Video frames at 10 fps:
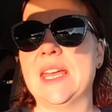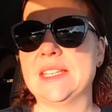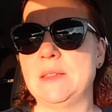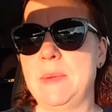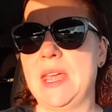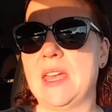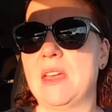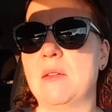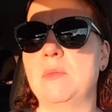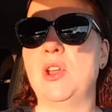Yes,
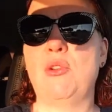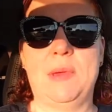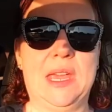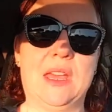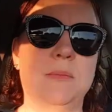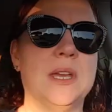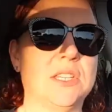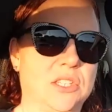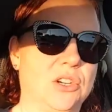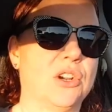ma'am. No, ma'am.
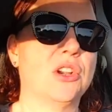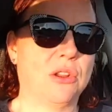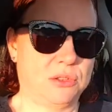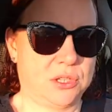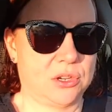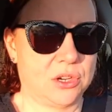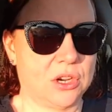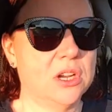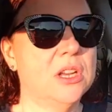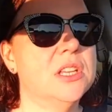Yes, sir. No,
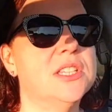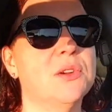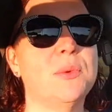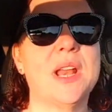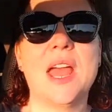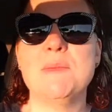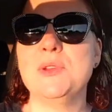sir. So when I